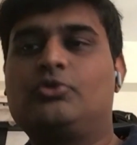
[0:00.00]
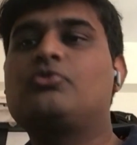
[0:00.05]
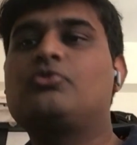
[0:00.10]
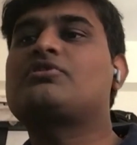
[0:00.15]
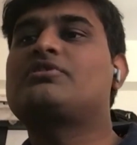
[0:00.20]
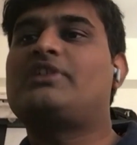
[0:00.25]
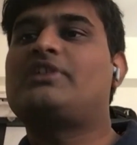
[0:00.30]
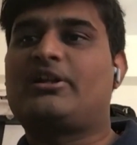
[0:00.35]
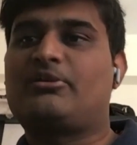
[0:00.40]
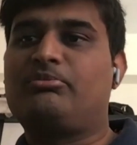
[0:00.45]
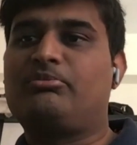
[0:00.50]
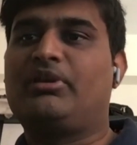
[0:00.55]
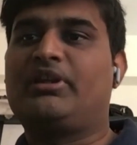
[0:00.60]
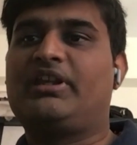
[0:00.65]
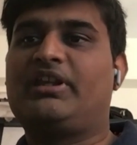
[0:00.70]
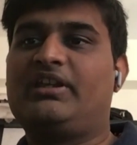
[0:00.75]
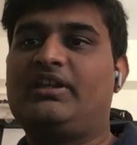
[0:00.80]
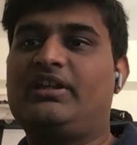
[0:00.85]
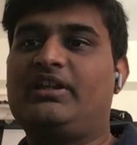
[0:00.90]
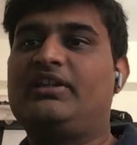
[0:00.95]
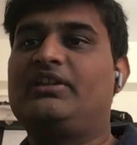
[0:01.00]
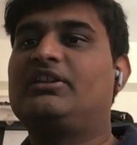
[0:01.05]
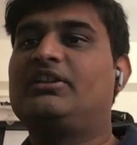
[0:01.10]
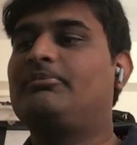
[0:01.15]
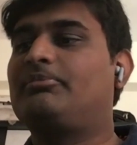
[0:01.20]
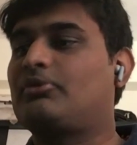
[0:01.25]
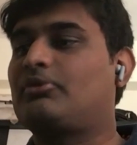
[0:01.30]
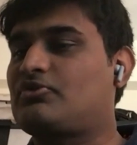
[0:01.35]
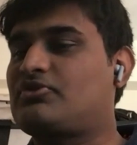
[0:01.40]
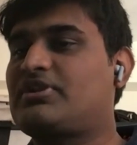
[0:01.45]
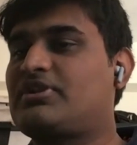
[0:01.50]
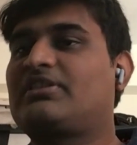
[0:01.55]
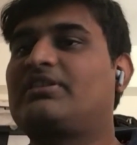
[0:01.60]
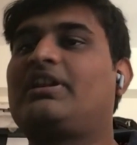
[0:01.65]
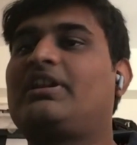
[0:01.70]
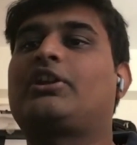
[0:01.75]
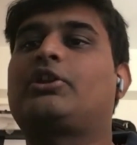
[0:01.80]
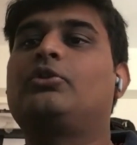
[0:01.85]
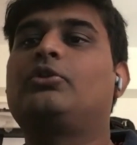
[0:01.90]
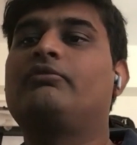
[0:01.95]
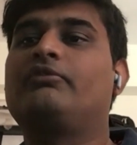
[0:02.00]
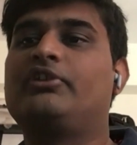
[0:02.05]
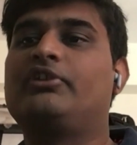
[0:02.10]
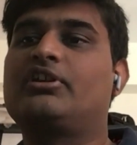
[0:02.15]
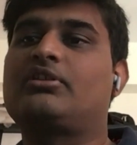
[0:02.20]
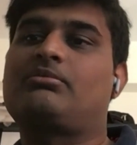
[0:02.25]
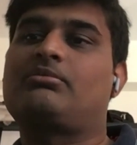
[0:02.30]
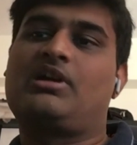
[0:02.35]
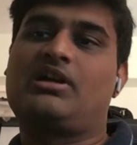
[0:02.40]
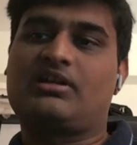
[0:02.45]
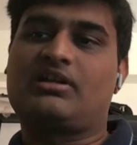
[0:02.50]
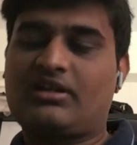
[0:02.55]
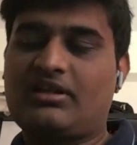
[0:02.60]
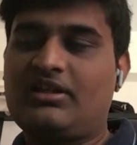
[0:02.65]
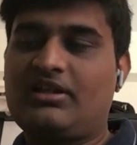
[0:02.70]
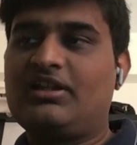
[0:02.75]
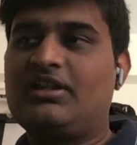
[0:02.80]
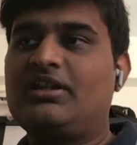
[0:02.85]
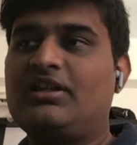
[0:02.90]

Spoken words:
use that money in the project that you've earmarked.